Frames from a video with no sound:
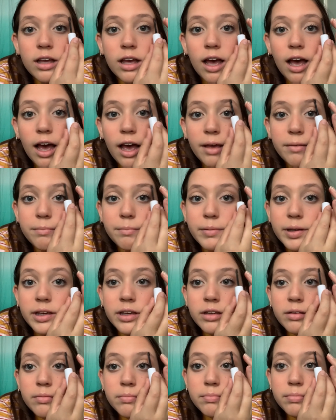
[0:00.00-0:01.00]
I've
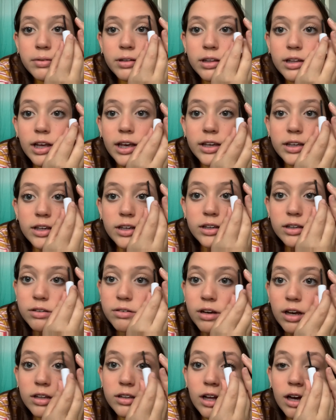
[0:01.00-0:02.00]
been playing
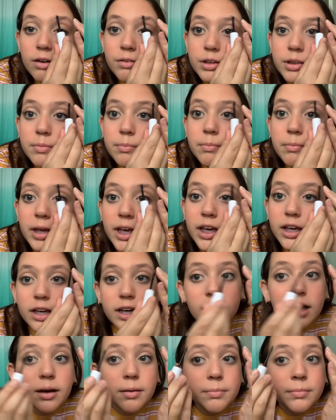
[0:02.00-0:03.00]
a lot with
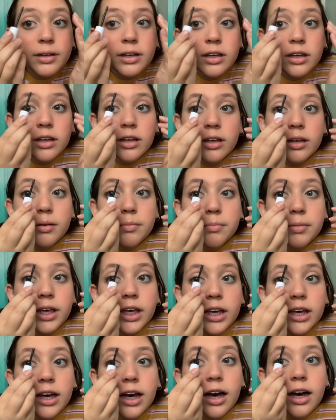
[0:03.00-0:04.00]
makeup
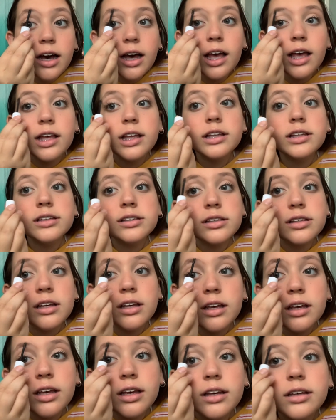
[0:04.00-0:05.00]
because
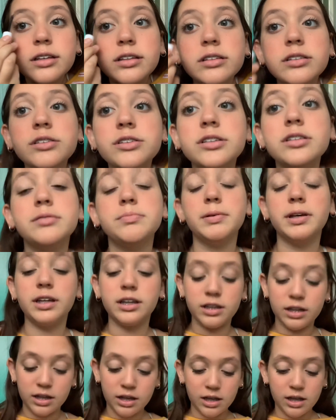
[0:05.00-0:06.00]
it's just
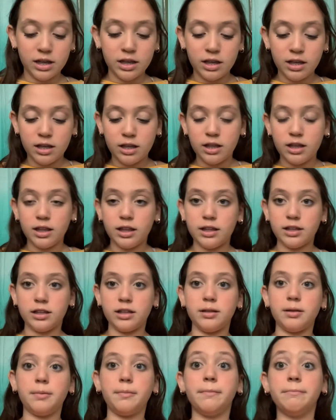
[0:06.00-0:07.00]
been
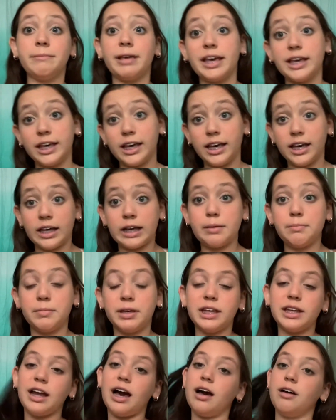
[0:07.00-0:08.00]
making me
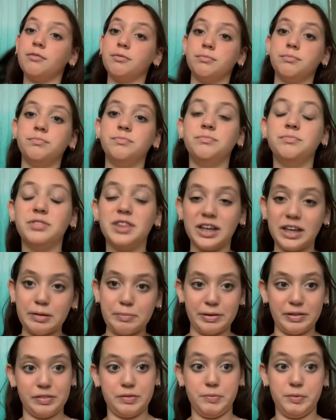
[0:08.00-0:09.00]
not think
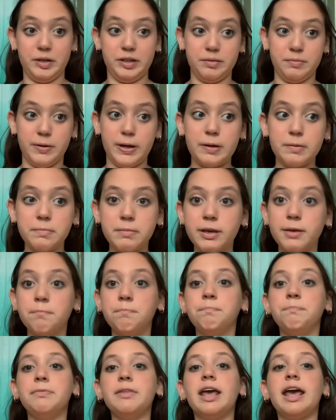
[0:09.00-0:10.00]
about the world around me
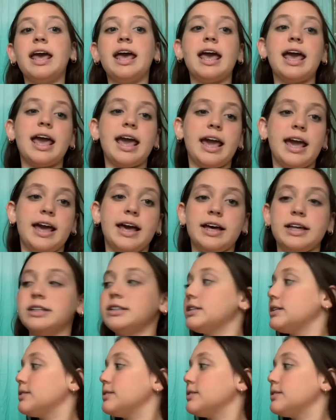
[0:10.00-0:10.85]
and